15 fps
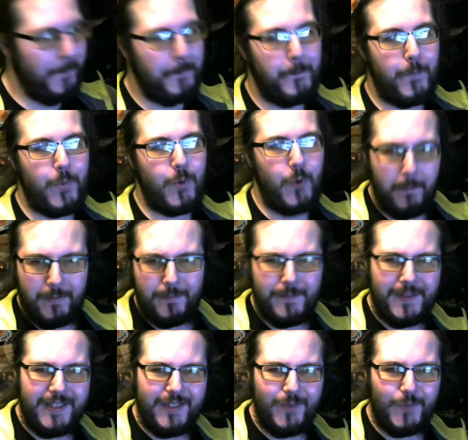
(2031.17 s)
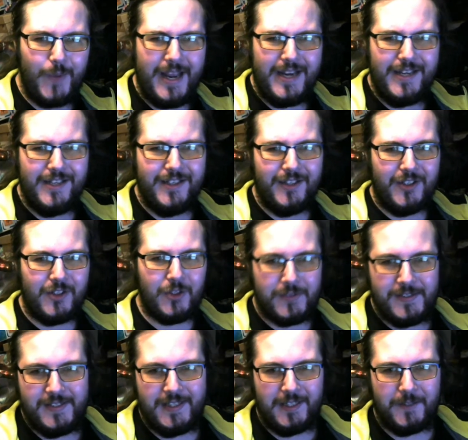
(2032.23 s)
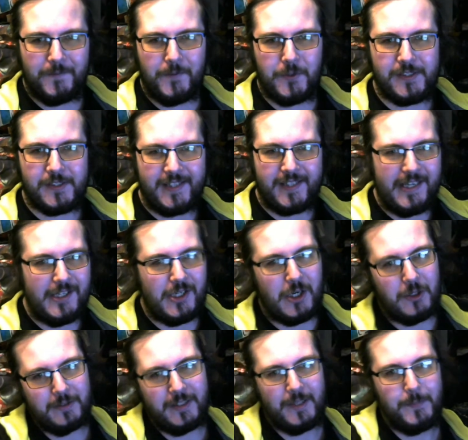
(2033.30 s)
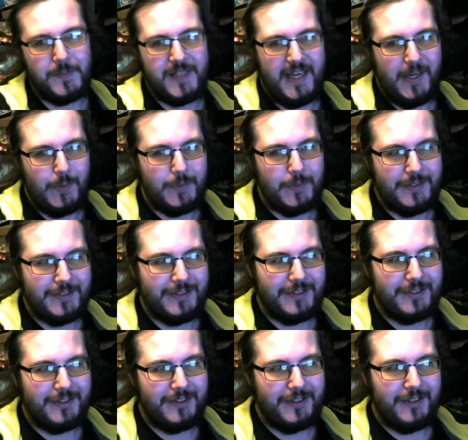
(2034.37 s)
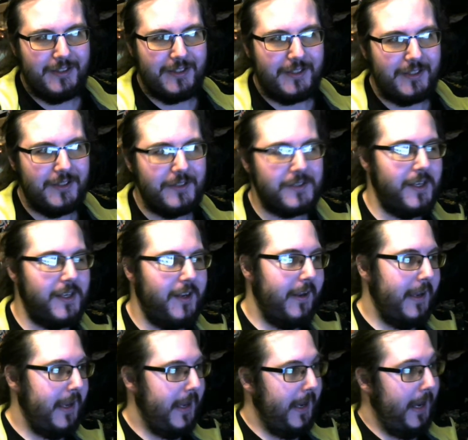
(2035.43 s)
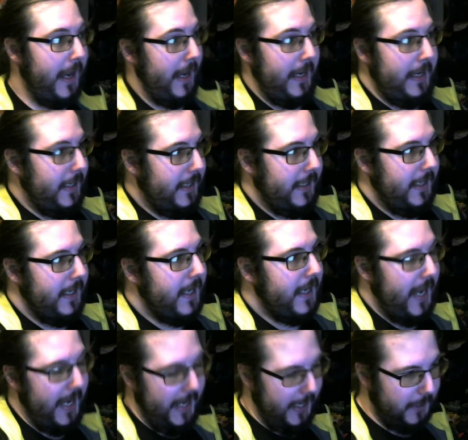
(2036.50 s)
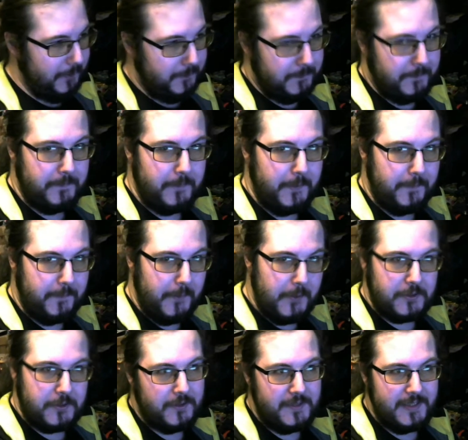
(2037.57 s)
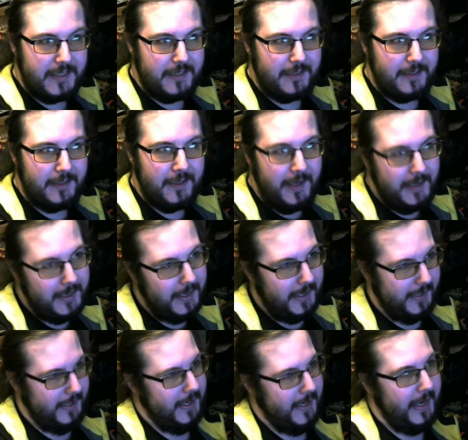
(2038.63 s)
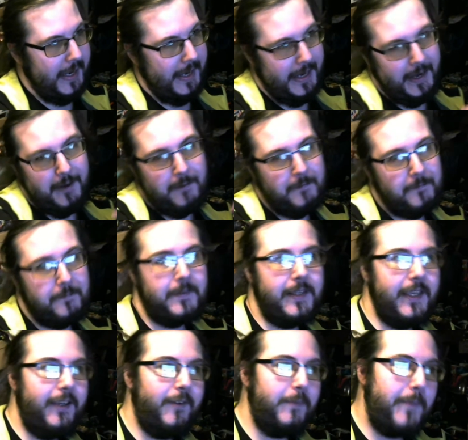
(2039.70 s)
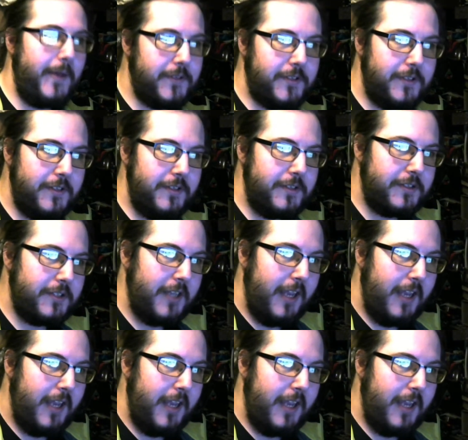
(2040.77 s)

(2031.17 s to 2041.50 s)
Probably when Godzilla vs. King Kong comes out. Because I have the first Godzilla, I have King of Monsters,